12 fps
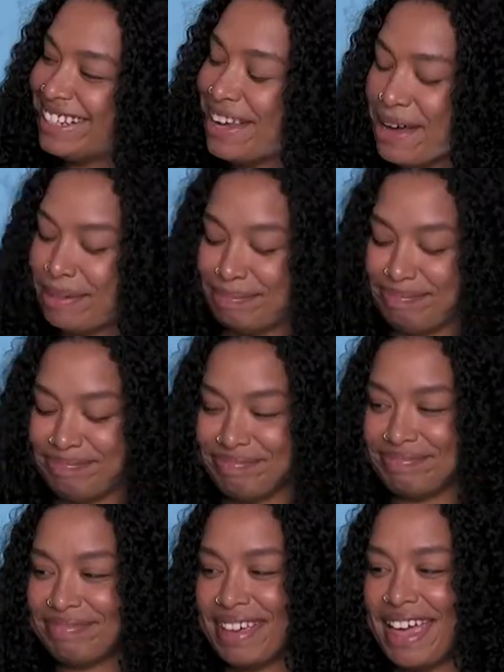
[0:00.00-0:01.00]
Yum.
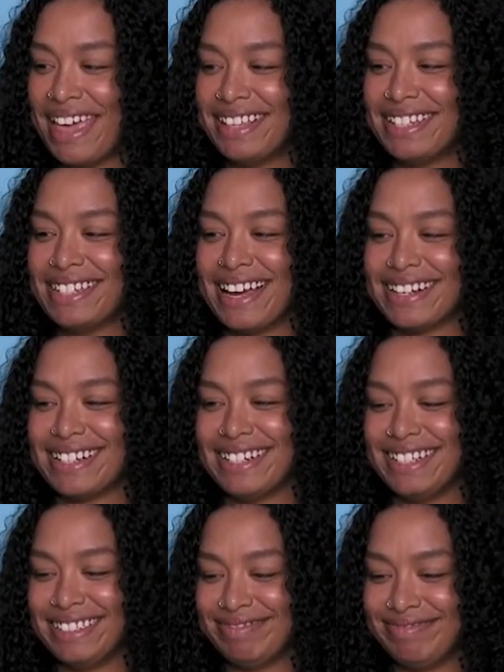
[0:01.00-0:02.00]
I like these
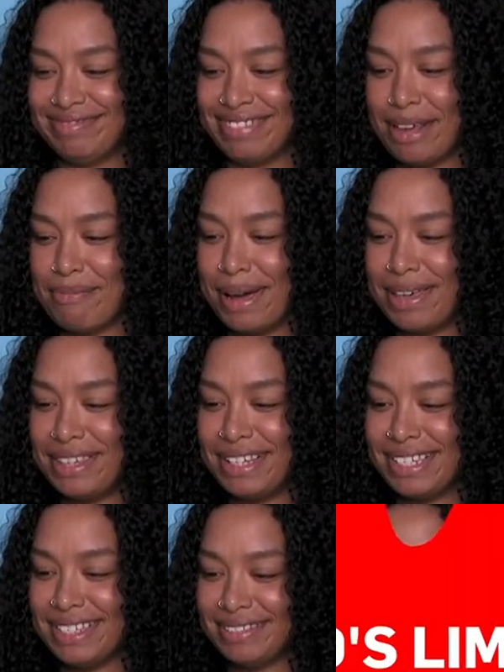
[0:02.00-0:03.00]
actually. I'd buy these.